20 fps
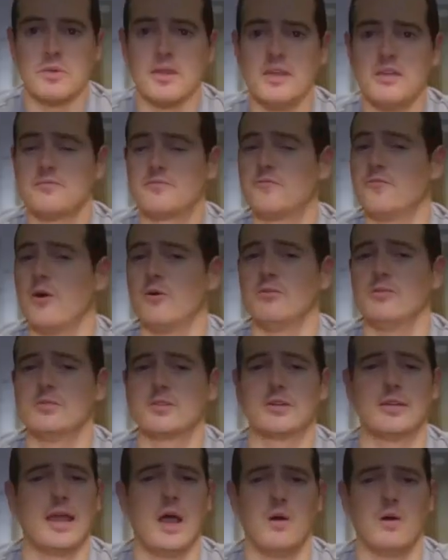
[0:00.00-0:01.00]
Mini's phones
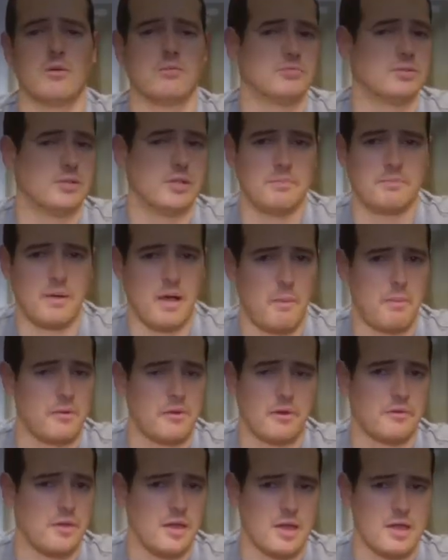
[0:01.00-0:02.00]
are now a really
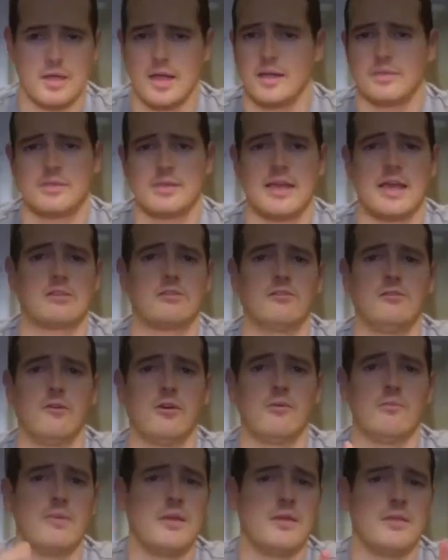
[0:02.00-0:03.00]
popular thing. You got the
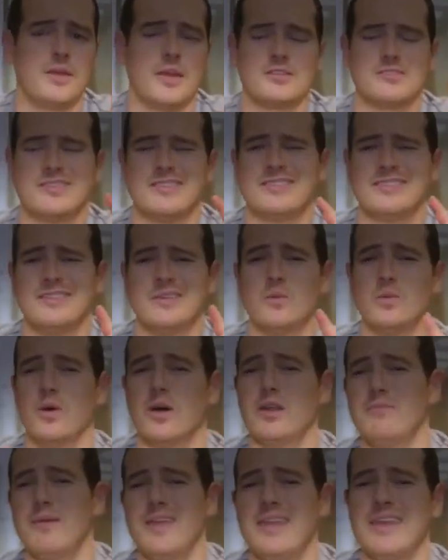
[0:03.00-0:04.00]
S4 Mini, the HTC
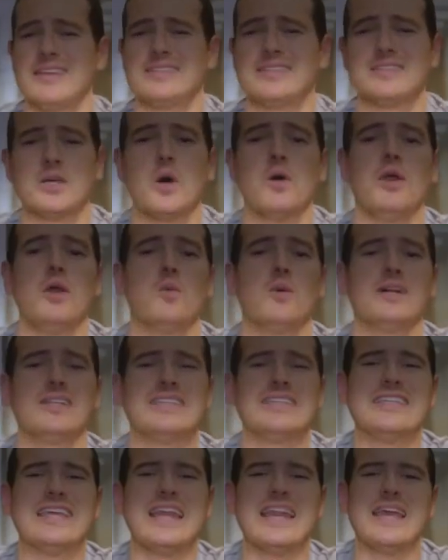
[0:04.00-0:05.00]
One Mini, and Sony wants
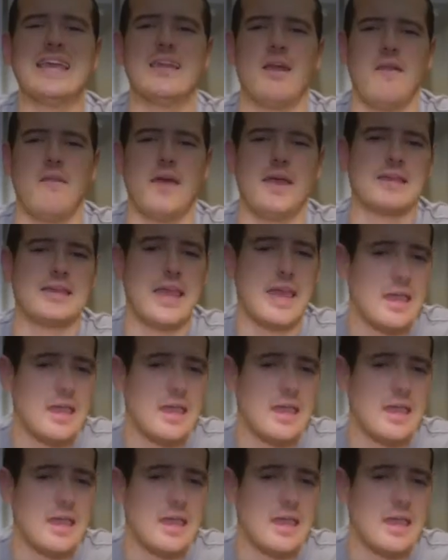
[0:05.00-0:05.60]
to get in on that